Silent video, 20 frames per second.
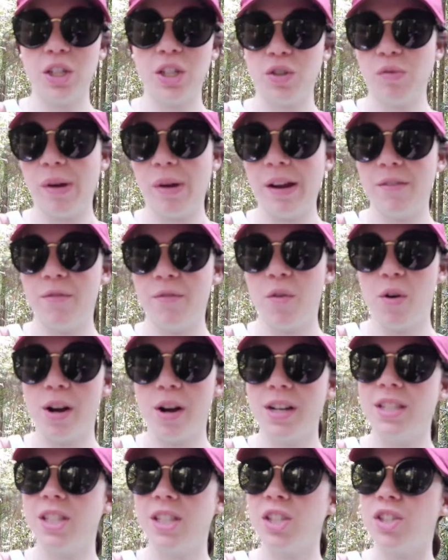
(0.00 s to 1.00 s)
Daintree
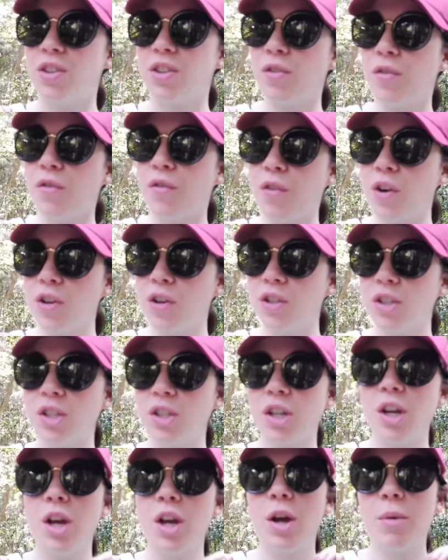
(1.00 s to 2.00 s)
Rainforest. It's the
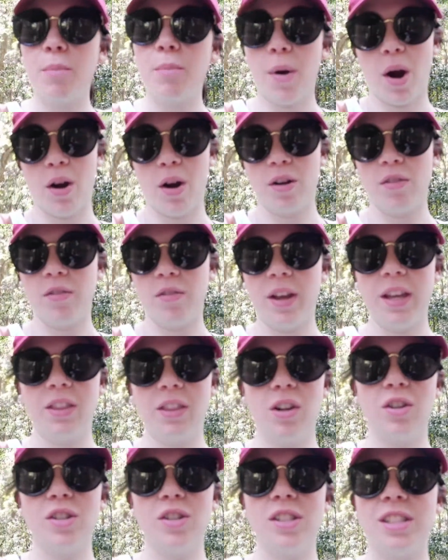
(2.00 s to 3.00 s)
first part of
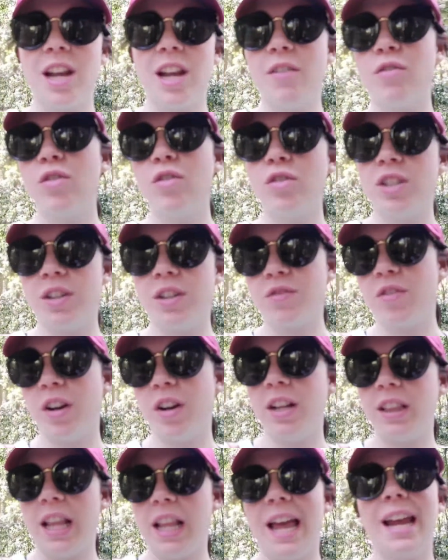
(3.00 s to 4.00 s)
it. There are several
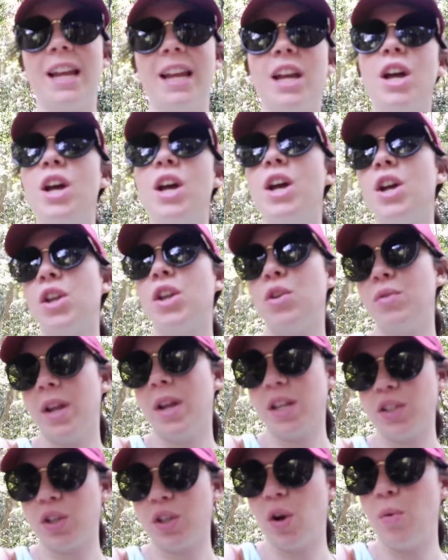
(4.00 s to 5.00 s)
different like
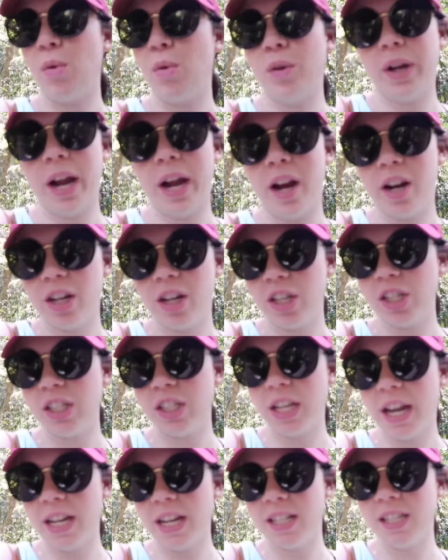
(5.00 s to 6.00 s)
UNESCO World Heritage
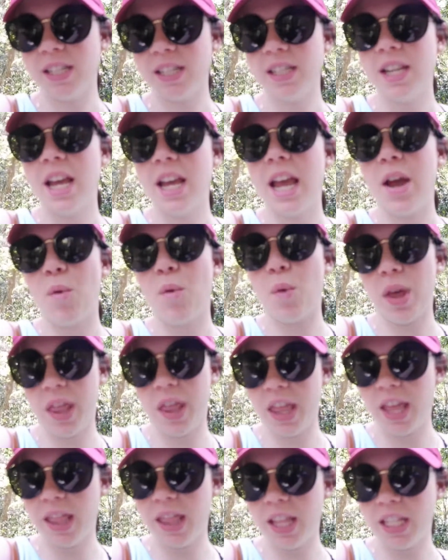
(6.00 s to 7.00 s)
Sites
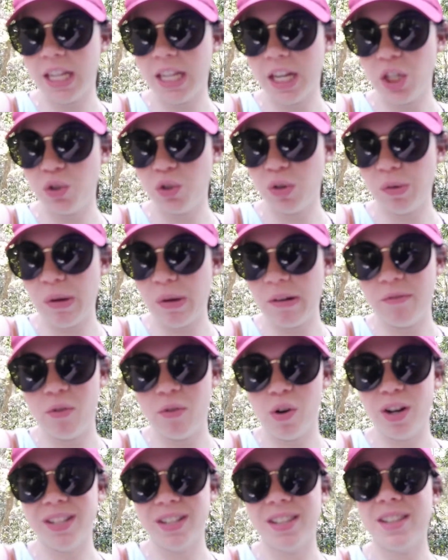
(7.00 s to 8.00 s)
within the Daintree
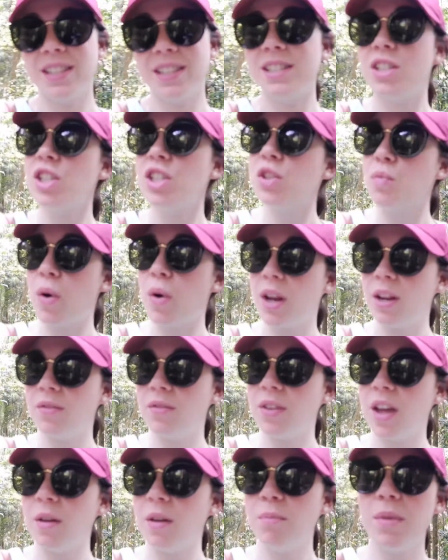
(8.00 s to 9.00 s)
Rainforest. And this is just one
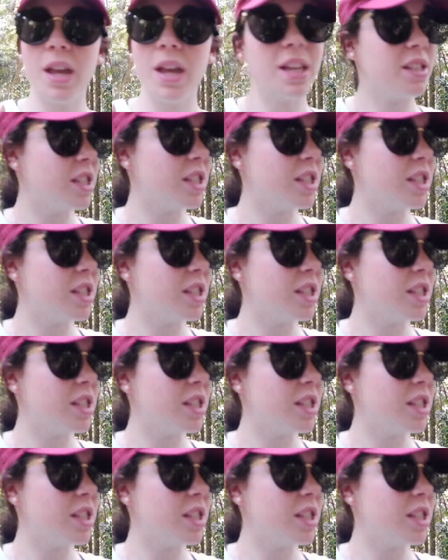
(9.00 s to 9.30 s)
of them.